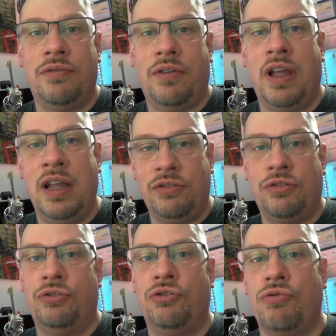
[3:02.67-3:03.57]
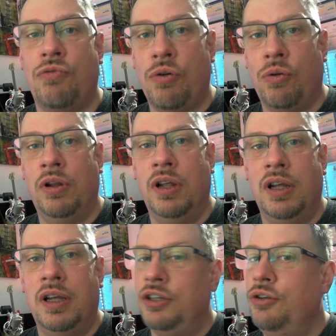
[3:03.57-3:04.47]
of its control,
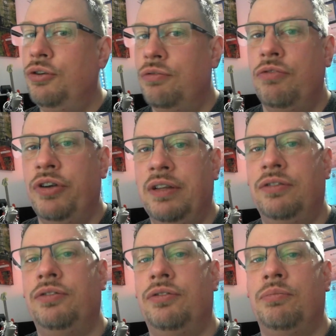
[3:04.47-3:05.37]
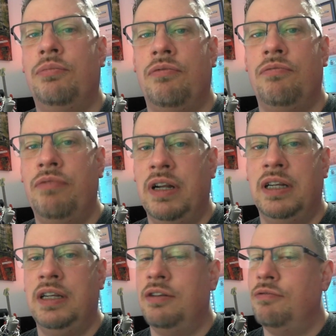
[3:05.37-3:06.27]
you can run into some
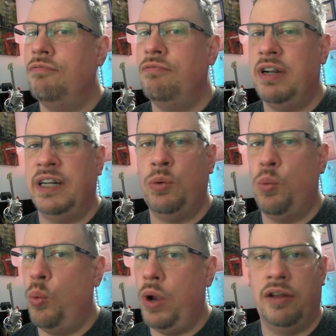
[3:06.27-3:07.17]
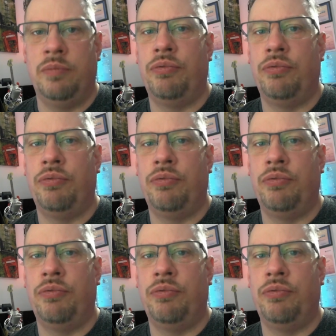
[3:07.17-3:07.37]
really, really weird